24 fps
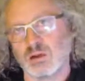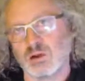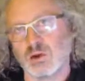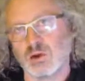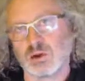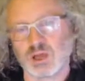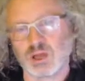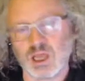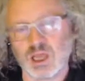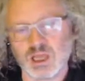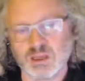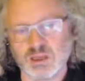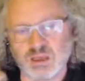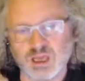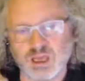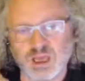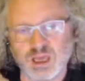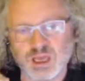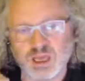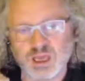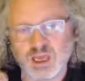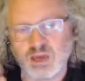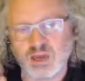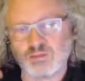look at
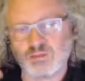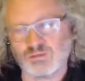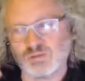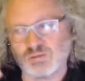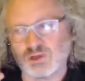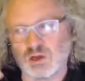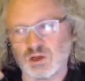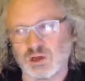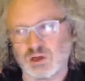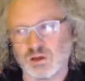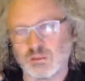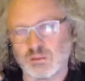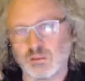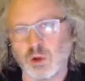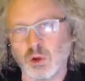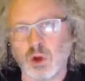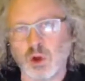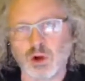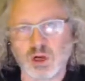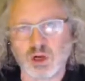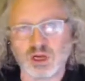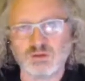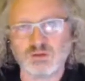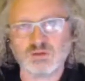a you know, a
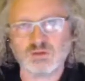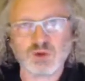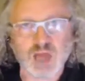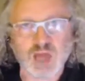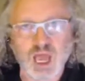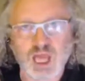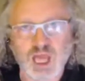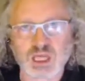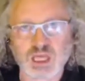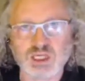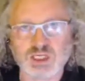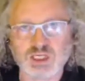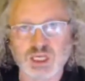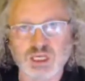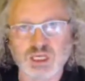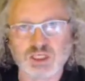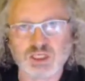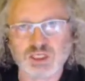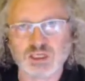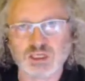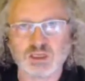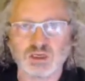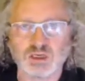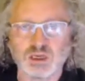block level
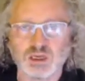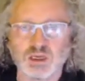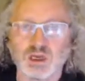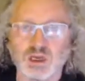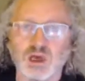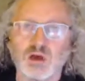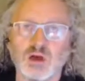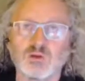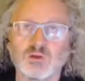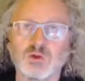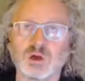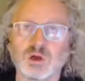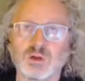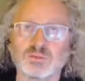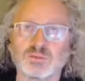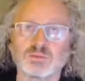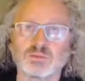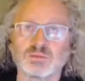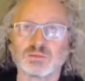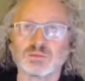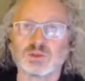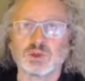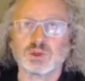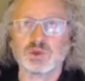architecture of what
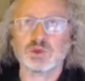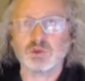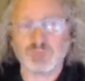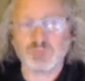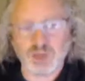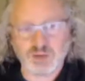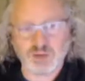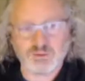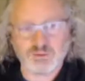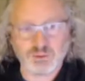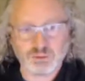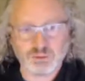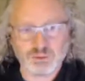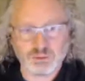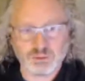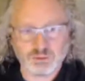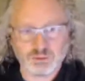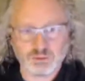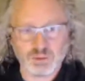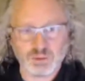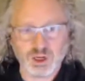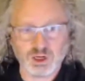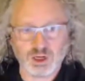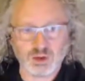a journal
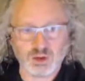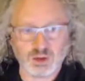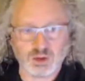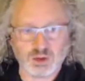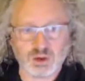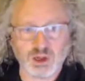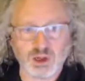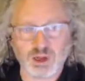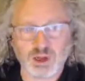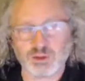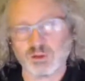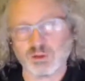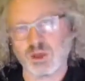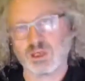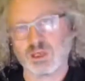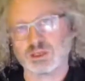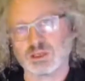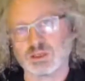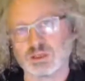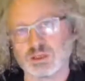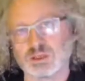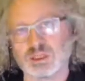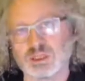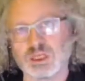platform might look like,
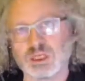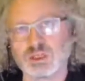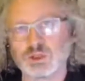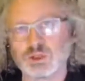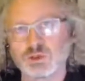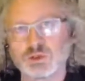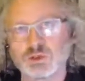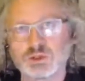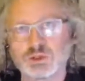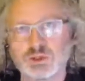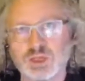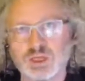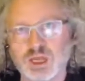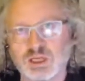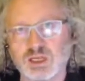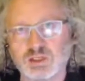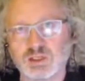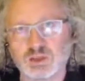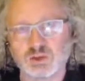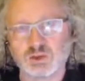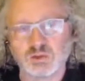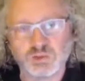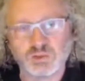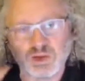right? So central to
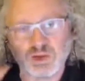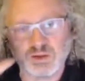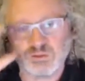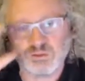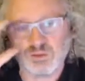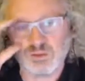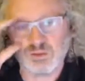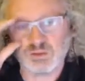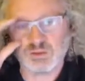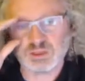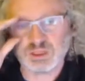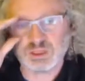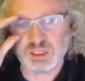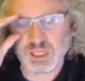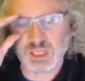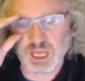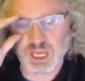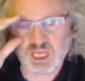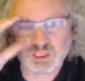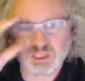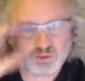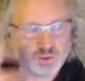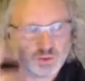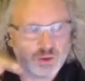that journal platform is a
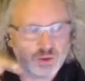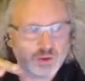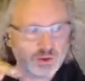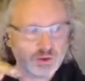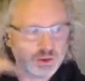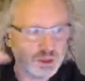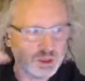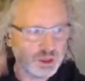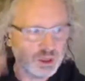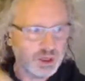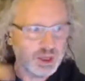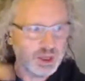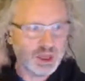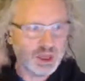dashboard,